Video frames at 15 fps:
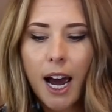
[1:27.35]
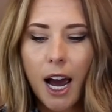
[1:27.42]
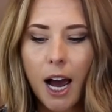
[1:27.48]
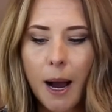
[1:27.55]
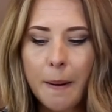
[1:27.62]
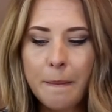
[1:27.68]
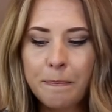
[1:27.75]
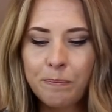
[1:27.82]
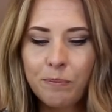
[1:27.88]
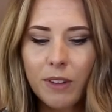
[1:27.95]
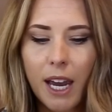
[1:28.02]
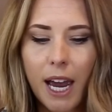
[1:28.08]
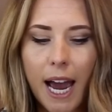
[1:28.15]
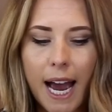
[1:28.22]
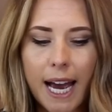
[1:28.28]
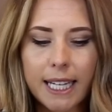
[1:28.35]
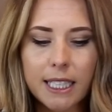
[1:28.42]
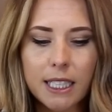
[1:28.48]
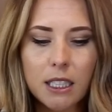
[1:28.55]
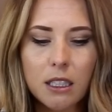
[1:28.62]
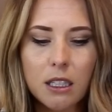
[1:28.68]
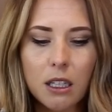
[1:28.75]

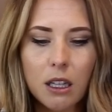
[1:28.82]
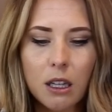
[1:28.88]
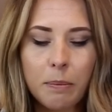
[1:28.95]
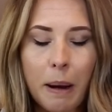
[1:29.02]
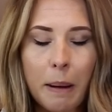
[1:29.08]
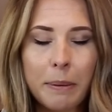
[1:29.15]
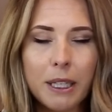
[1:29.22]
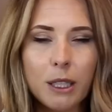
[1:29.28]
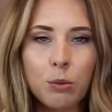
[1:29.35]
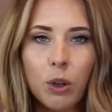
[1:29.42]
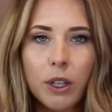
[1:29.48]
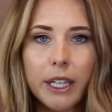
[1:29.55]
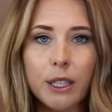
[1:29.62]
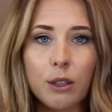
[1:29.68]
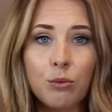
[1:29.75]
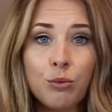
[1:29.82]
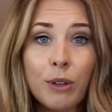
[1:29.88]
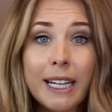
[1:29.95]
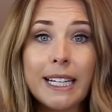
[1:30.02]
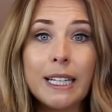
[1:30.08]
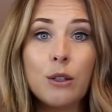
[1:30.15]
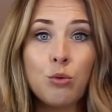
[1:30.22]
And the Babyliss one is a
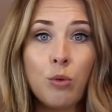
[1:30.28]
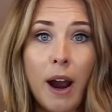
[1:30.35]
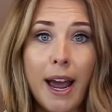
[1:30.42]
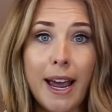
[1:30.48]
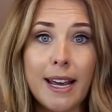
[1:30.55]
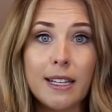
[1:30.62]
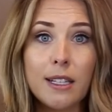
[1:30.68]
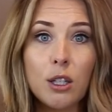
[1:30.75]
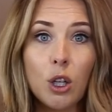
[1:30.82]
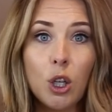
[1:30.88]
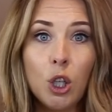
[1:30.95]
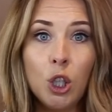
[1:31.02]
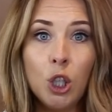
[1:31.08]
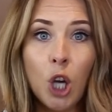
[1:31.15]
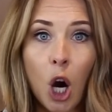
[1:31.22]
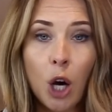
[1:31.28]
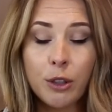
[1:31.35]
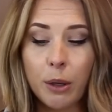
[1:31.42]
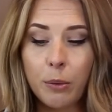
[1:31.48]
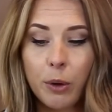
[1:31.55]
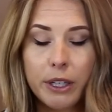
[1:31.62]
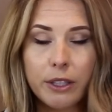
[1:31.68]
really great low,
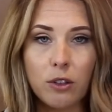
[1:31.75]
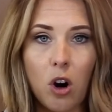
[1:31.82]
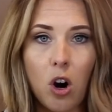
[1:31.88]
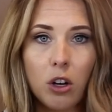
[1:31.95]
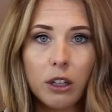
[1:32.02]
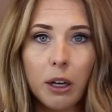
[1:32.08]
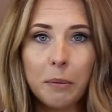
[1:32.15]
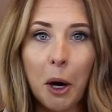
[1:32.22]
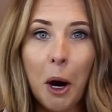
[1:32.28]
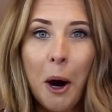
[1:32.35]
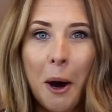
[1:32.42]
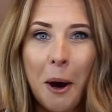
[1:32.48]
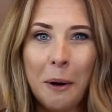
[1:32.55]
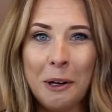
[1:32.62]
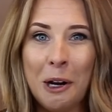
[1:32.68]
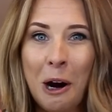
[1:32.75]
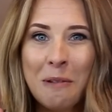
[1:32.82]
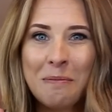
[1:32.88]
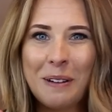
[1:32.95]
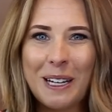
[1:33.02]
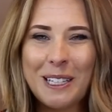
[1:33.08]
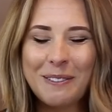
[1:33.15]
don't worry, it's not on, I'm
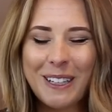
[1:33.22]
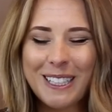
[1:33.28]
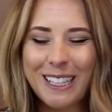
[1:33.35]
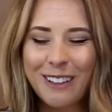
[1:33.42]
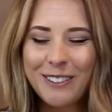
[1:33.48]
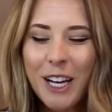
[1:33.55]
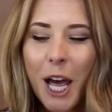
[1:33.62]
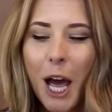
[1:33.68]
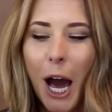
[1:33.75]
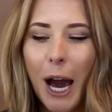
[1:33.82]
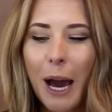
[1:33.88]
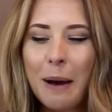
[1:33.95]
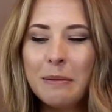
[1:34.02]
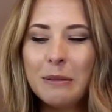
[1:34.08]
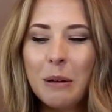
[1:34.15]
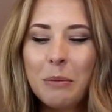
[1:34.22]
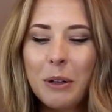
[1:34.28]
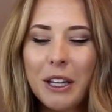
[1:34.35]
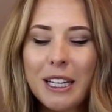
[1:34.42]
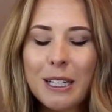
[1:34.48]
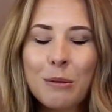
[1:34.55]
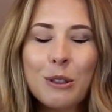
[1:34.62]
not burning myself,
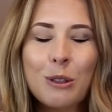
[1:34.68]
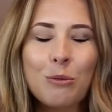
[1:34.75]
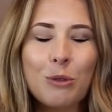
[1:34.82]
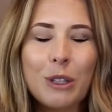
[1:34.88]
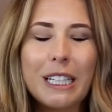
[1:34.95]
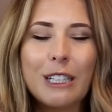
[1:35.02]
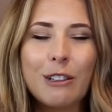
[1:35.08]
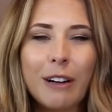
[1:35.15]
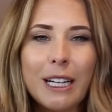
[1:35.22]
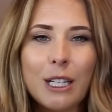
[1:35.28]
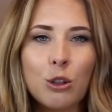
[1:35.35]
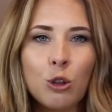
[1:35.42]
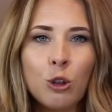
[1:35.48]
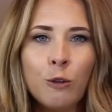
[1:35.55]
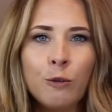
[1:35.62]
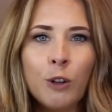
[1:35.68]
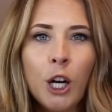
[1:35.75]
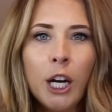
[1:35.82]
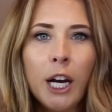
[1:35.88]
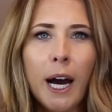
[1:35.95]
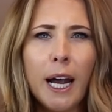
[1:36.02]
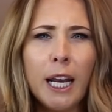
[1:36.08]
but this one's a really great sort
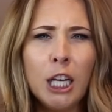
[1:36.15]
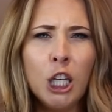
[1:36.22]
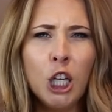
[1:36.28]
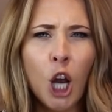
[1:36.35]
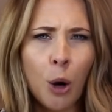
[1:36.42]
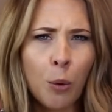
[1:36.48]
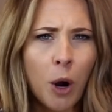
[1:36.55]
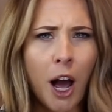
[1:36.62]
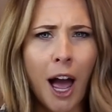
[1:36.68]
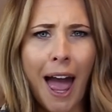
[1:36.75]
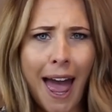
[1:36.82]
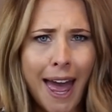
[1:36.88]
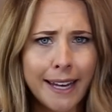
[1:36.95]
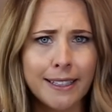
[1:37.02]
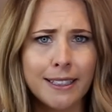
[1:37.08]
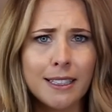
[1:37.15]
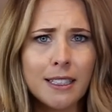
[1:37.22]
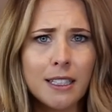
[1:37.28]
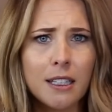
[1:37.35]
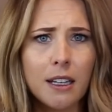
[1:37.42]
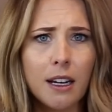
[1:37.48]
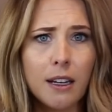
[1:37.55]
of lower
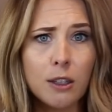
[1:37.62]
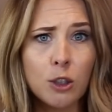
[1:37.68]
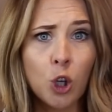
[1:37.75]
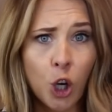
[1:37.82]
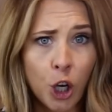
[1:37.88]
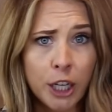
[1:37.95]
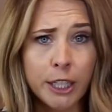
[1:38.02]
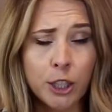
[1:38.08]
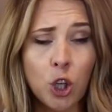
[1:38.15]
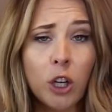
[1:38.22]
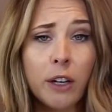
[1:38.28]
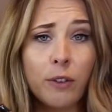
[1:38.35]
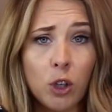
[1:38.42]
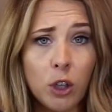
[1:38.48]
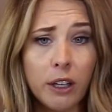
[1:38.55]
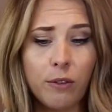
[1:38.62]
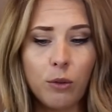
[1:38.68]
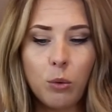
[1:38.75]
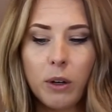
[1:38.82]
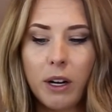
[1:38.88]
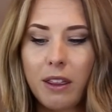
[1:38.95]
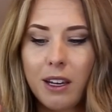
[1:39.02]
end curling tong if you're looking for
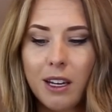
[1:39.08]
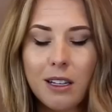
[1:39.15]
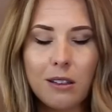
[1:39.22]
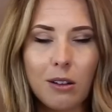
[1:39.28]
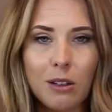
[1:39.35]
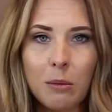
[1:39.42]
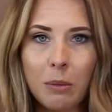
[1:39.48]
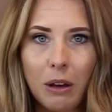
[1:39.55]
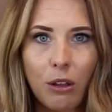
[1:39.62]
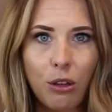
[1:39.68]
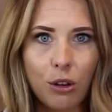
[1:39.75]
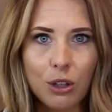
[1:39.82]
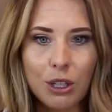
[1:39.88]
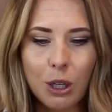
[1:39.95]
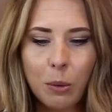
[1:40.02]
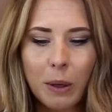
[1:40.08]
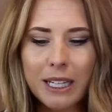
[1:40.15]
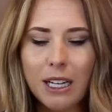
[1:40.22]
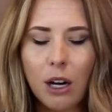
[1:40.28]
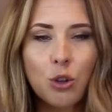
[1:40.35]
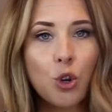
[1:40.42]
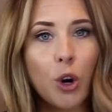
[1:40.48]
one. I think it's only about 30
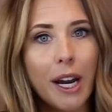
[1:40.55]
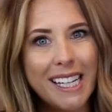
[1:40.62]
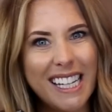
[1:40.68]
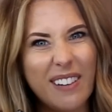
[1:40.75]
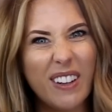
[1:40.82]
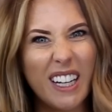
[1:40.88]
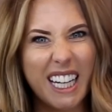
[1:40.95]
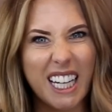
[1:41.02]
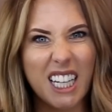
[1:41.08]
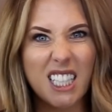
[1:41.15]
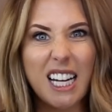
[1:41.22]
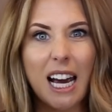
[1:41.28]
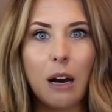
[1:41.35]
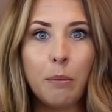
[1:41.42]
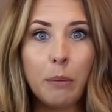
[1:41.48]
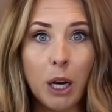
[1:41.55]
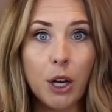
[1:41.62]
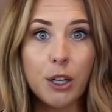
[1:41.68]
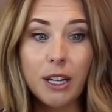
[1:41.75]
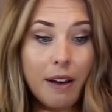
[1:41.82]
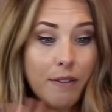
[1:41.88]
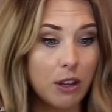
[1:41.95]
quid. I'll try and leave a link down
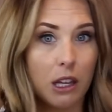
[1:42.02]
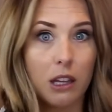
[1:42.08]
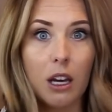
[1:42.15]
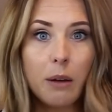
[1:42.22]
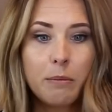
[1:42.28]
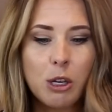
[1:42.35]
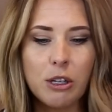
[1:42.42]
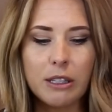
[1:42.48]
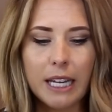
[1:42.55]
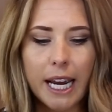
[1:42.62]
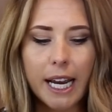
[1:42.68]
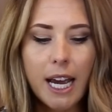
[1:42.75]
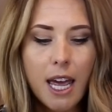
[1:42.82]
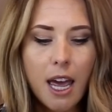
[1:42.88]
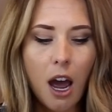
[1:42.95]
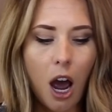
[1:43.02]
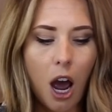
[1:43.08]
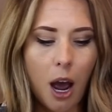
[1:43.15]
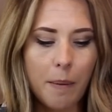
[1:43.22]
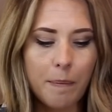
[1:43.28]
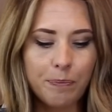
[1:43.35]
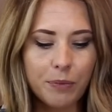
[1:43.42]
below to everything that I'm using,
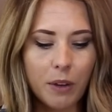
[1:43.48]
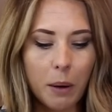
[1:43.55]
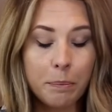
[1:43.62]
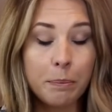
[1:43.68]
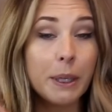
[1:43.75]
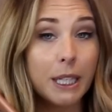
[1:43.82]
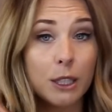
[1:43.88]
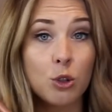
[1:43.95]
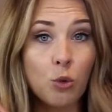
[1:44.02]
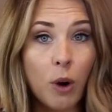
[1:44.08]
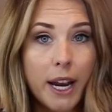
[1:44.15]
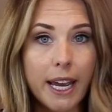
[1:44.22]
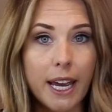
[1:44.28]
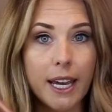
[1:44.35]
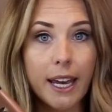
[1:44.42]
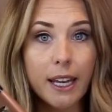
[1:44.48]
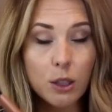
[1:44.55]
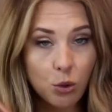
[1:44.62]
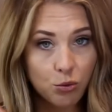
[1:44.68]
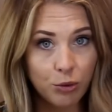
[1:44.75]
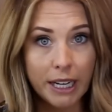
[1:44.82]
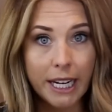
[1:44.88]
but it's great. It gets
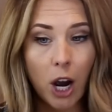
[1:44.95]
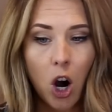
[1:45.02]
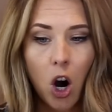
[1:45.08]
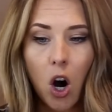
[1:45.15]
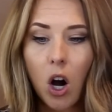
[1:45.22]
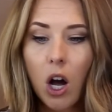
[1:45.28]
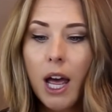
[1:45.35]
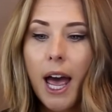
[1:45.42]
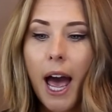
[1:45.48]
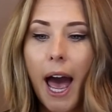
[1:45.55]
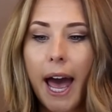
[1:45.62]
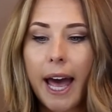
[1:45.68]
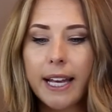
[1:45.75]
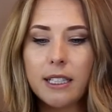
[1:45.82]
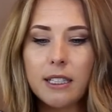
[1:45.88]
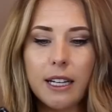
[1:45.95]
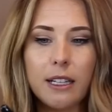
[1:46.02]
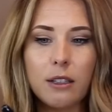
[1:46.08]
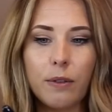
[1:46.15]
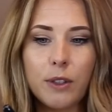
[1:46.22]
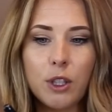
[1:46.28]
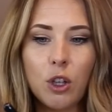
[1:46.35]
really hot and
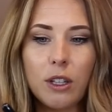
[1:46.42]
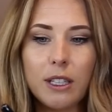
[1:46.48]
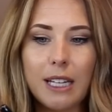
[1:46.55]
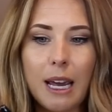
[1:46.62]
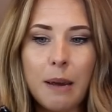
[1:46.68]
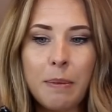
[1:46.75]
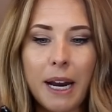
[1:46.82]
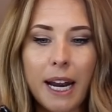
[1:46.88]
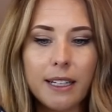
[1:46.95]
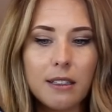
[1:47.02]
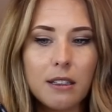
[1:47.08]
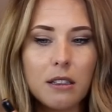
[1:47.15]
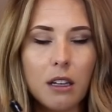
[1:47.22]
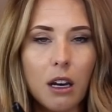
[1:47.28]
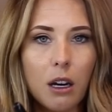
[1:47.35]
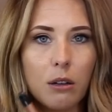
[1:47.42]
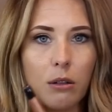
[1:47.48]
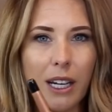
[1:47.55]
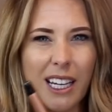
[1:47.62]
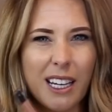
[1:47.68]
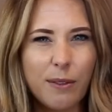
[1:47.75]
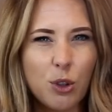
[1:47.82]
it's obviously got the tapered end, so
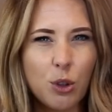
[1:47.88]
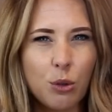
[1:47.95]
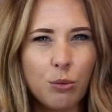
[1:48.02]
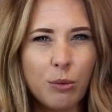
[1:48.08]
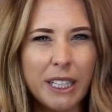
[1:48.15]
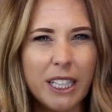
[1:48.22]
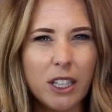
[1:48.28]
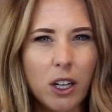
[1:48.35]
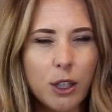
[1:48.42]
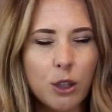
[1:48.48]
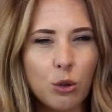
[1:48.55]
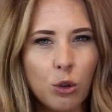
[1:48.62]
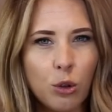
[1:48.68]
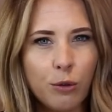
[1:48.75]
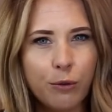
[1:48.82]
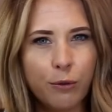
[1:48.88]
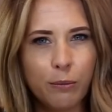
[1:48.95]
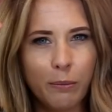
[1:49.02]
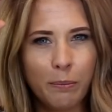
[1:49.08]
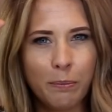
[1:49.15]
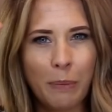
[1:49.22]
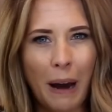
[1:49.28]
it gives you a really nice sort of
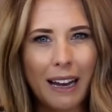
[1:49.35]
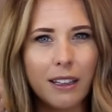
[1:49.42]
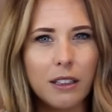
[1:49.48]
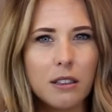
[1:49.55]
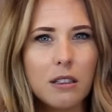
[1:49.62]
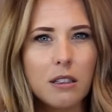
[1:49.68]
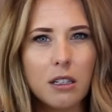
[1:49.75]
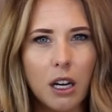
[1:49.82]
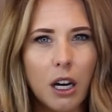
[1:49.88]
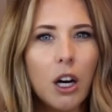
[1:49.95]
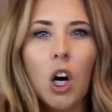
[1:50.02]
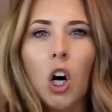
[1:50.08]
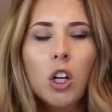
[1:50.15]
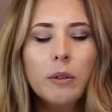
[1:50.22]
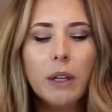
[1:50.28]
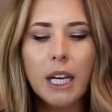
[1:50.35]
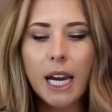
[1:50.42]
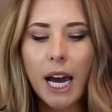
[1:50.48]
balanced curl.